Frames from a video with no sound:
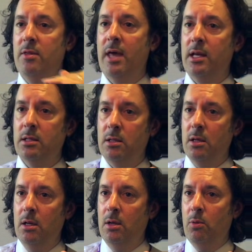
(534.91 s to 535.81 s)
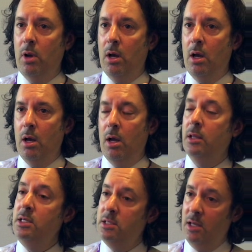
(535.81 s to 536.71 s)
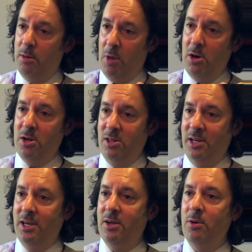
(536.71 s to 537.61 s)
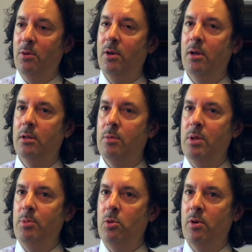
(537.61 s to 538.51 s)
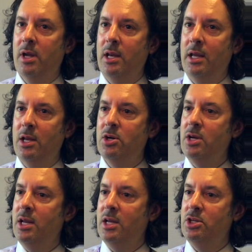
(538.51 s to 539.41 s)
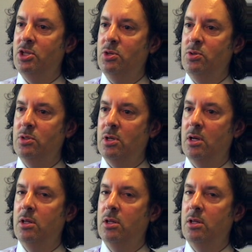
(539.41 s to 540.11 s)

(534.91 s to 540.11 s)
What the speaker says: That, at least in our clinic, the people who are getting internet issues